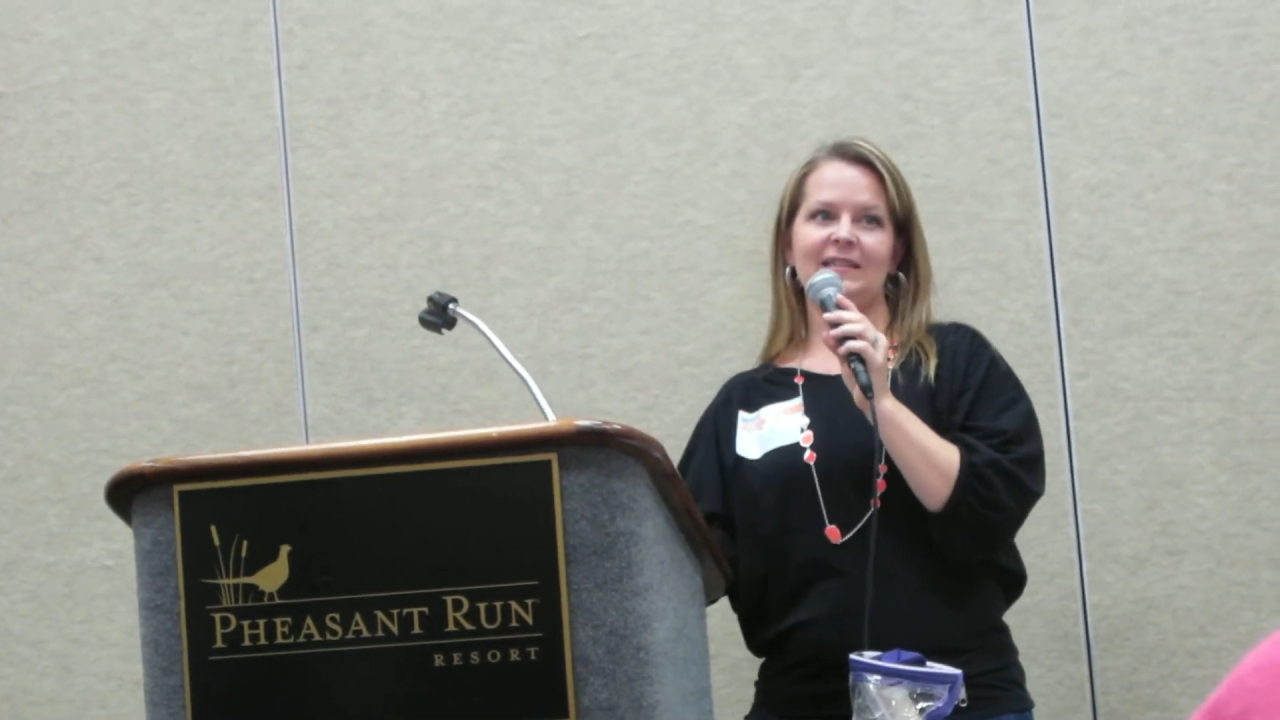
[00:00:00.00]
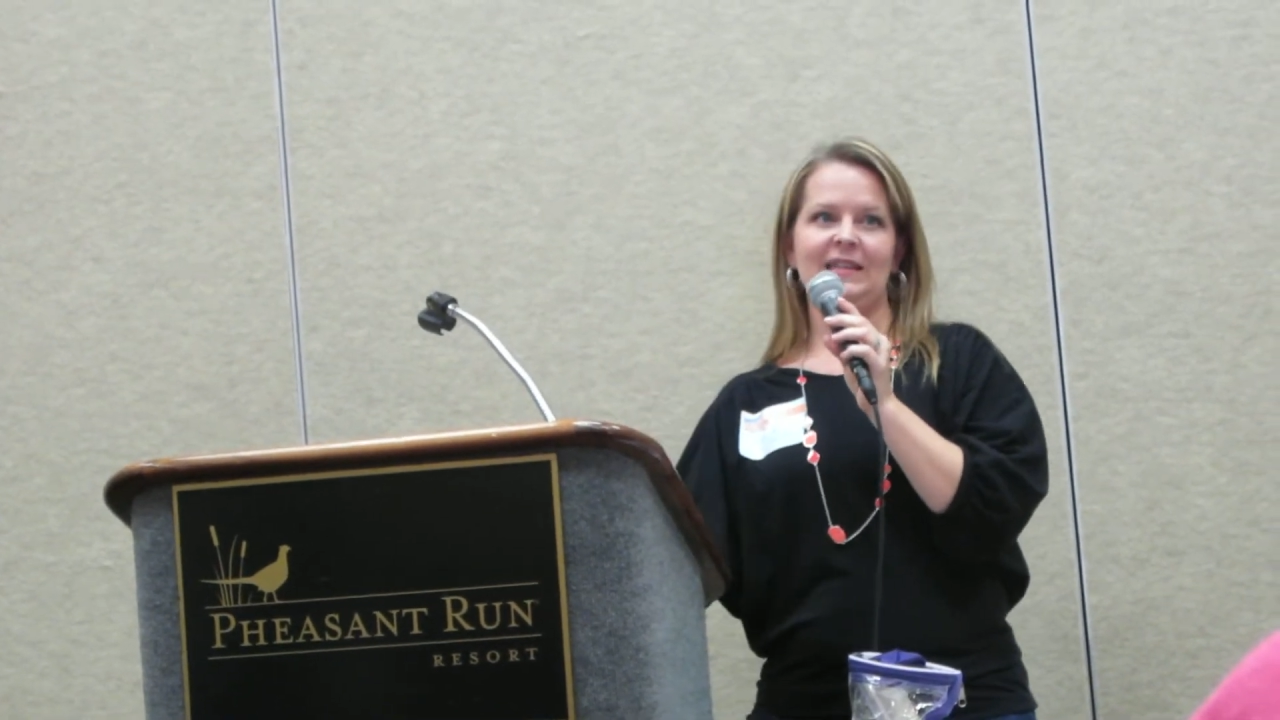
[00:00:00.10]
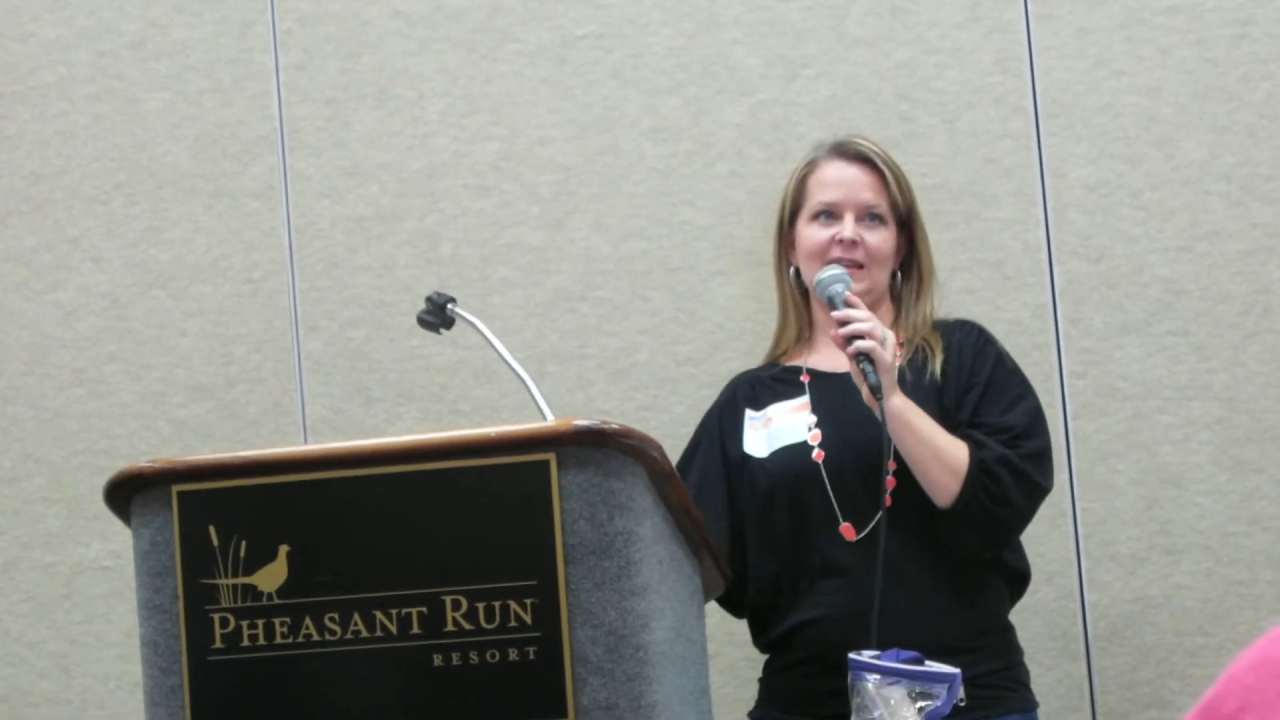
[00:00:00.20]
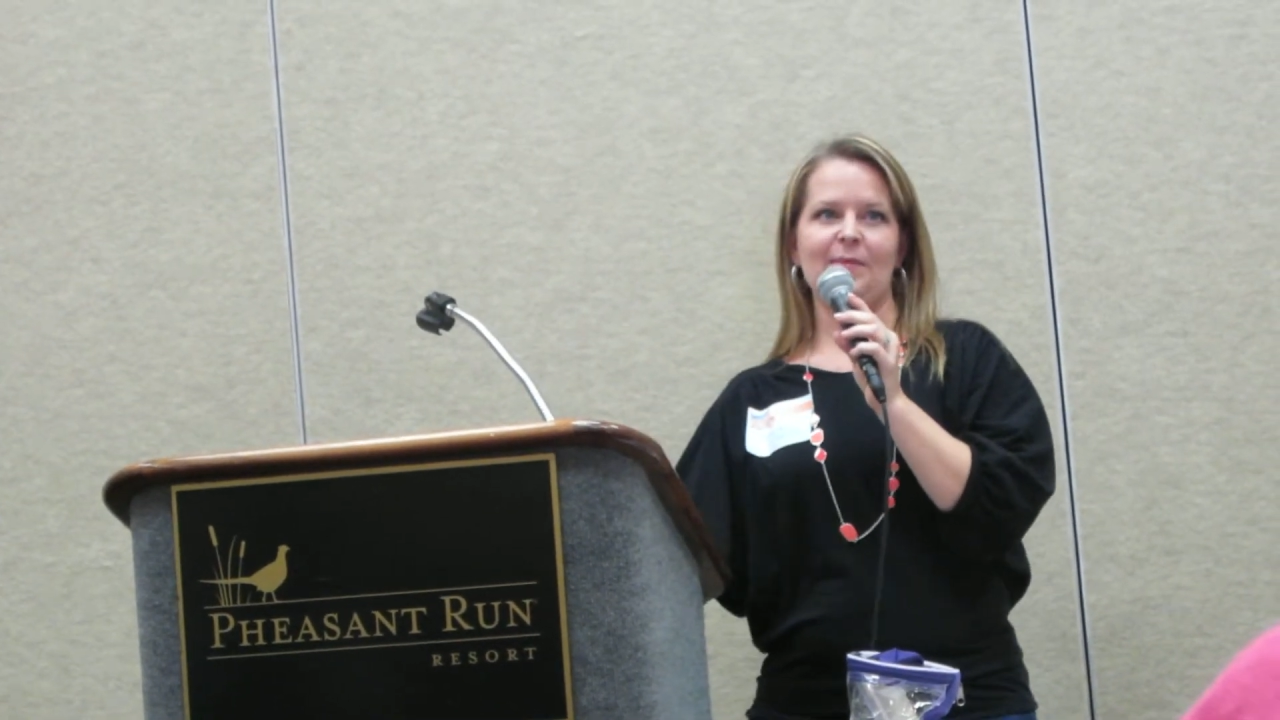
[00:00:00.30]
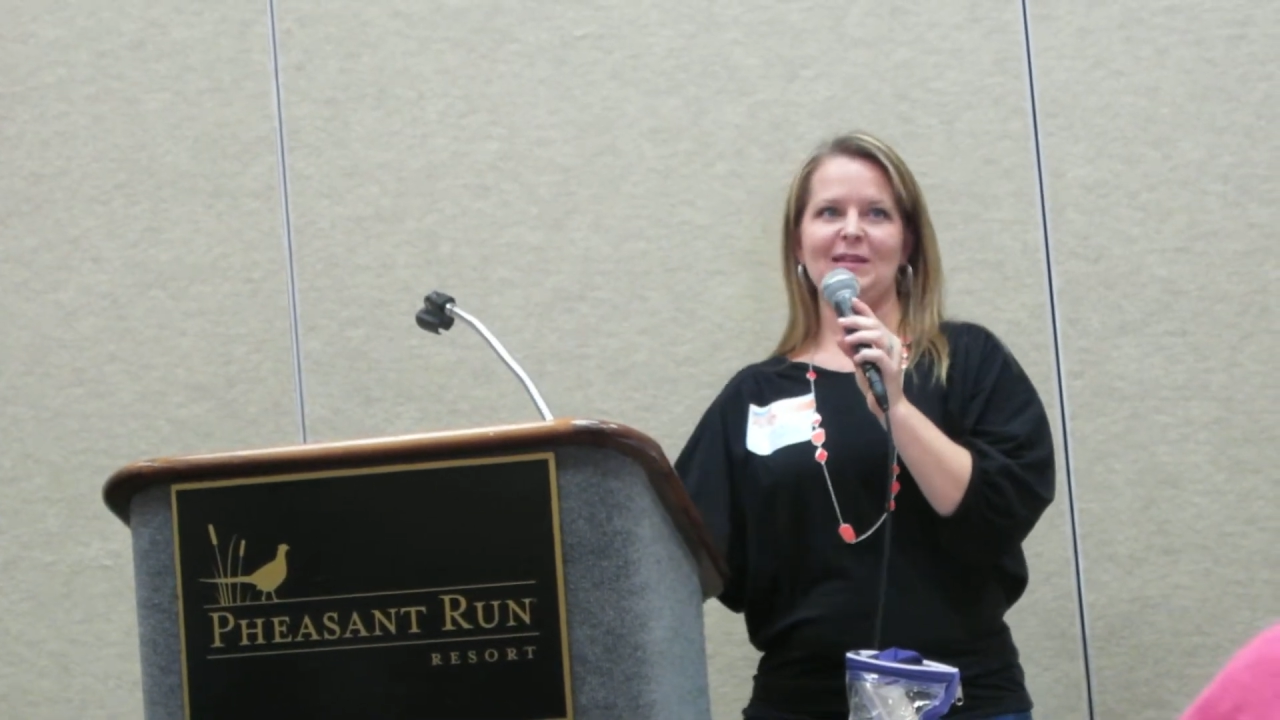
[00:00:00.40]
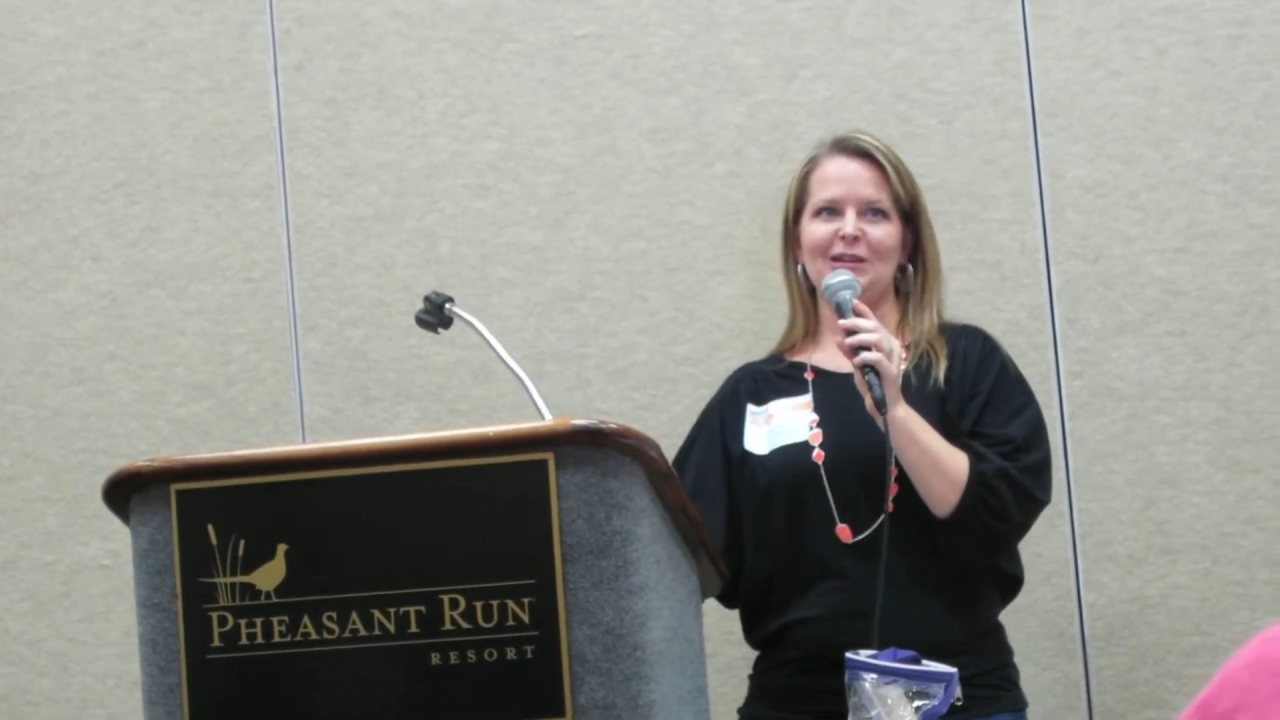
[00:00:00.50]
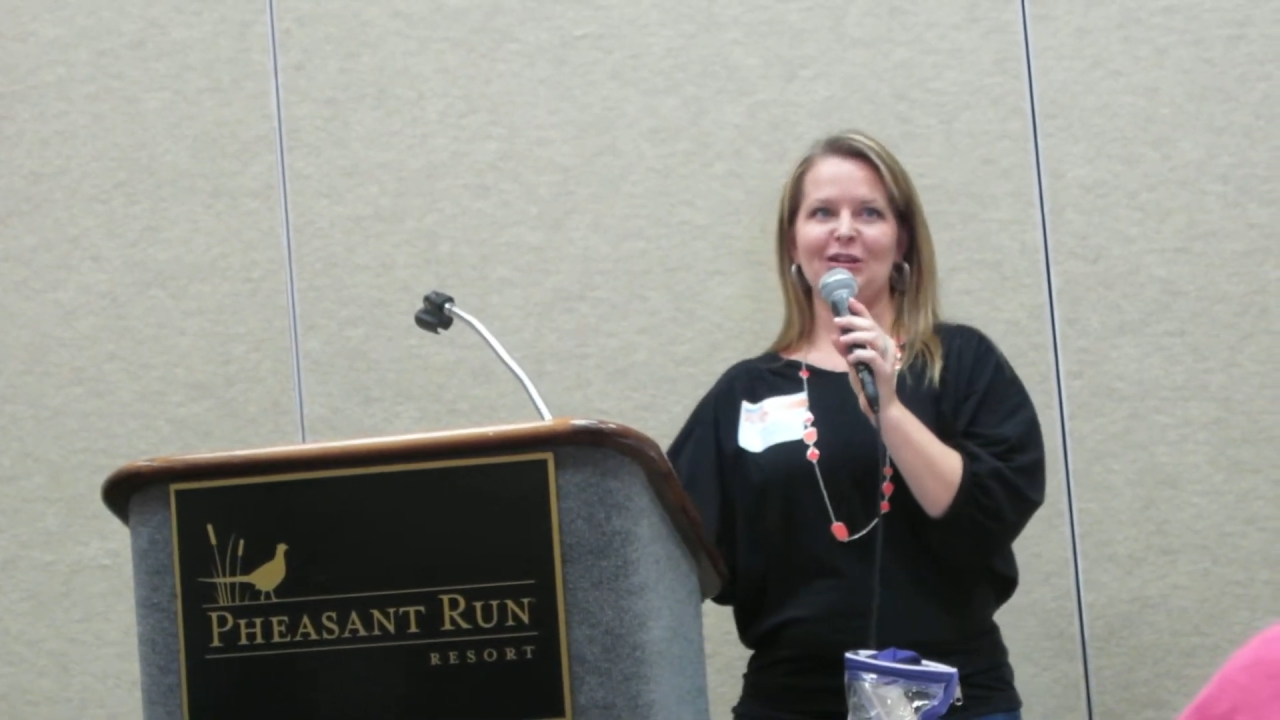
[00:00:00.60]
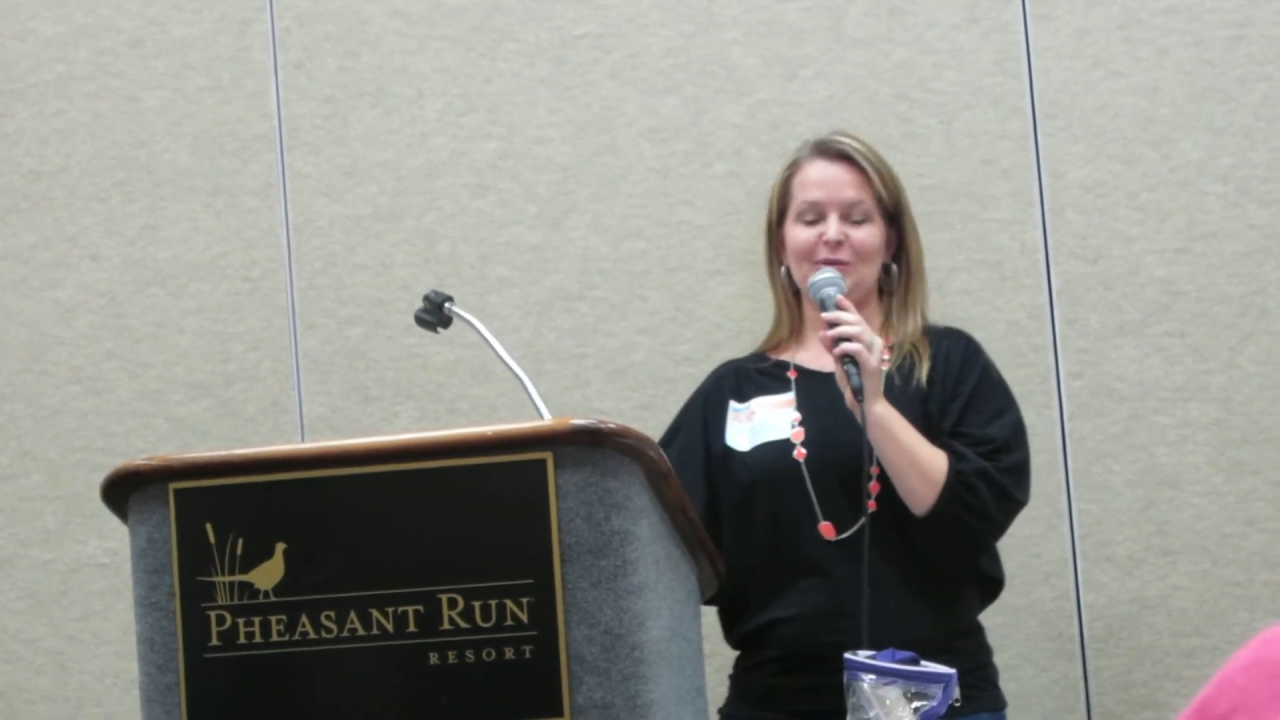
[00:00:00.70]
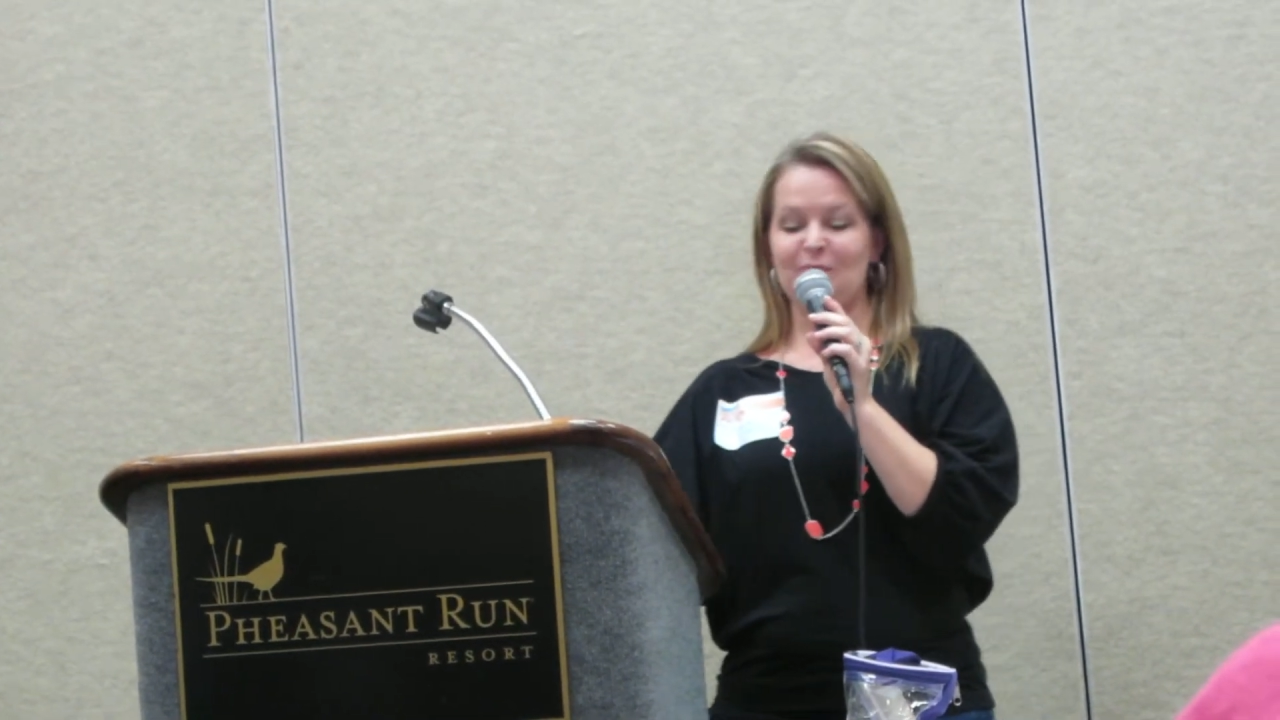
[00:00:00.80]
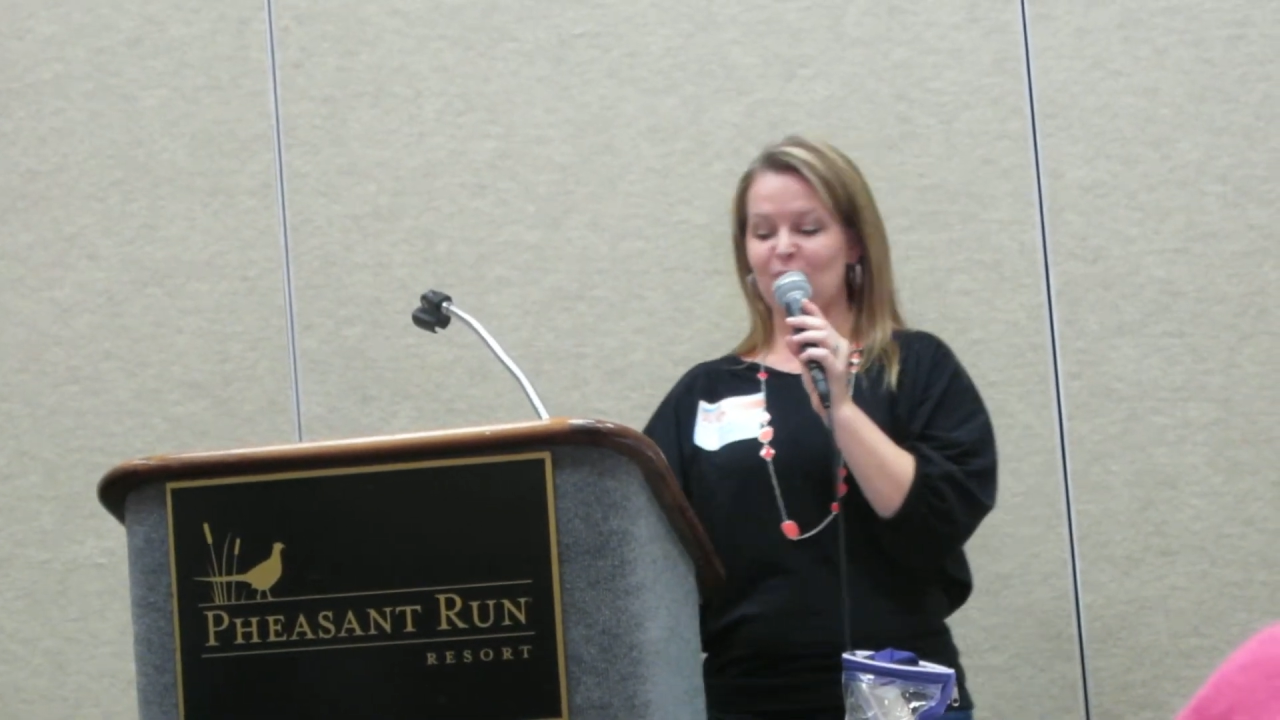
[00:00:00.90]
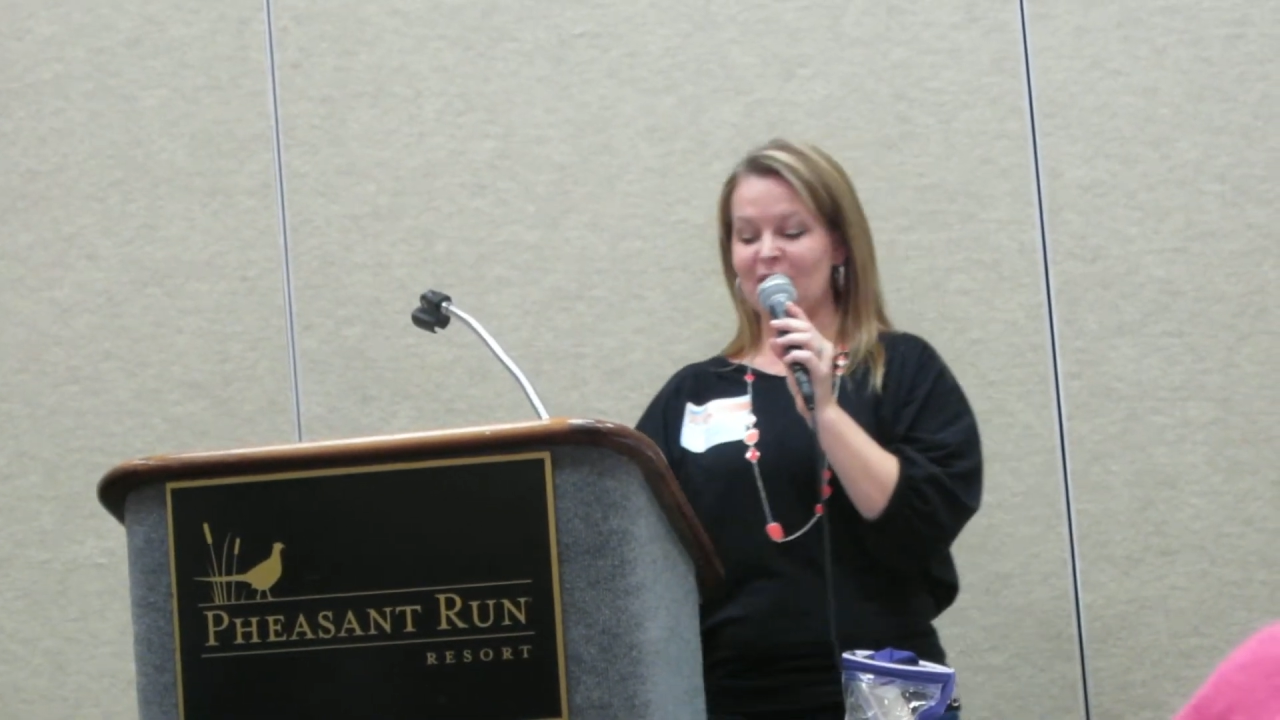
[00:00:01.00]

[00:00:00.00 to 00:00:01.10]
see them and they're going to